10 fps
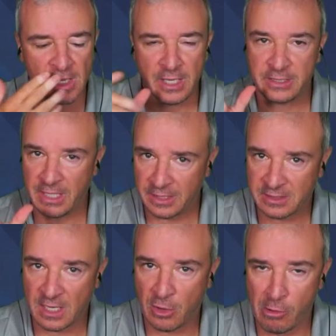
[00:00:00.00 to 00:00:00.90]
He takes
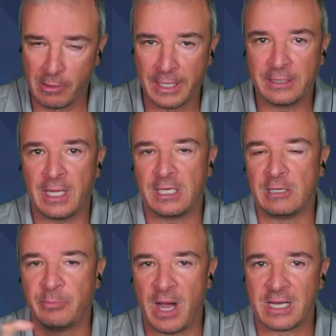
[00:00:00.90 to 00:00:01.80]
that coin and he
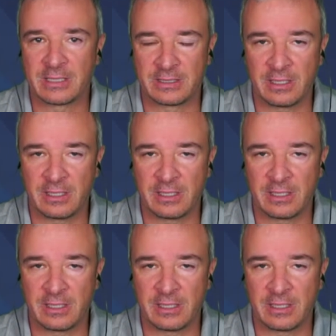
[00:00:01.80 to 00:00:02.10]
deposits